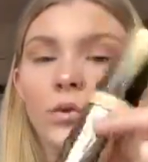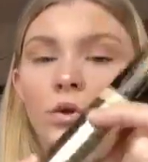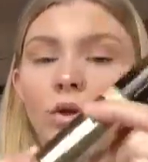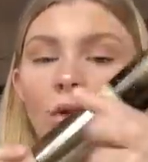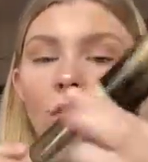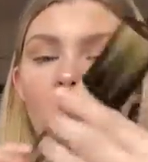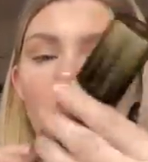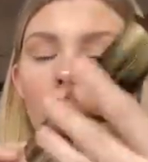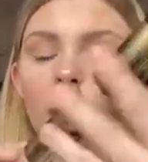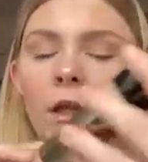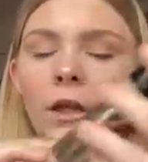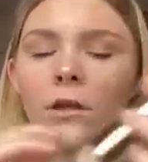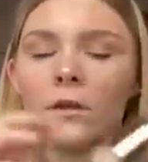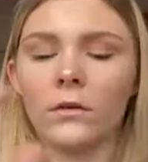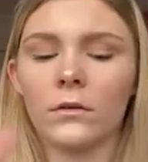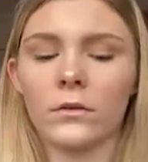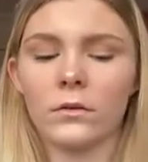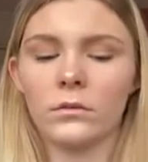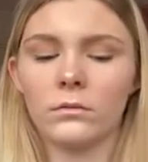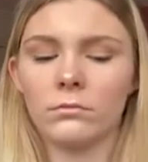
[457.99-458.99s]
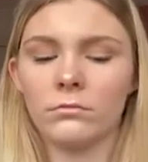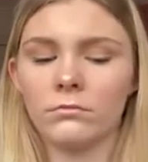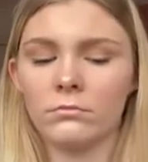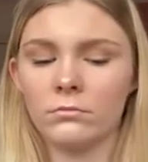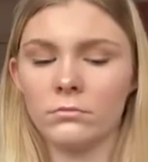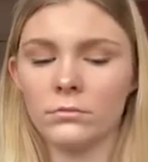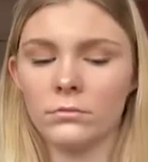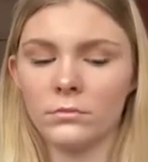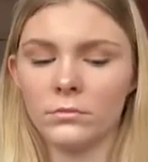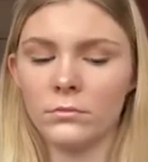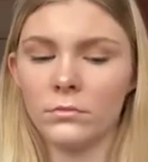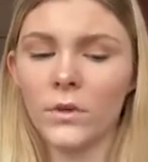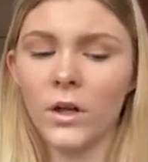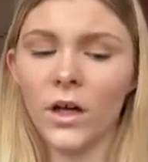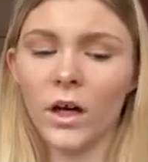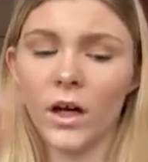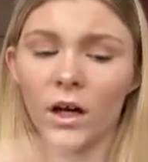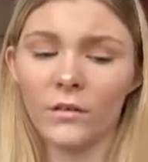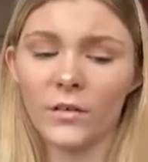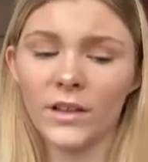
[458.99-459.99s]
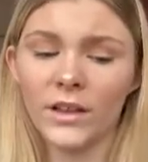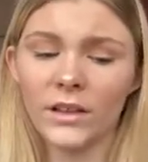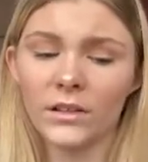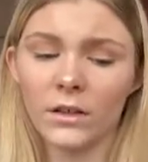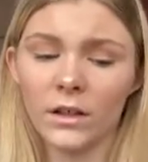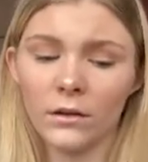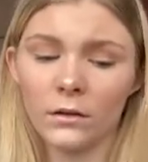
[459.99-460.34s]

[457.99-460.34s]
like, I think that's like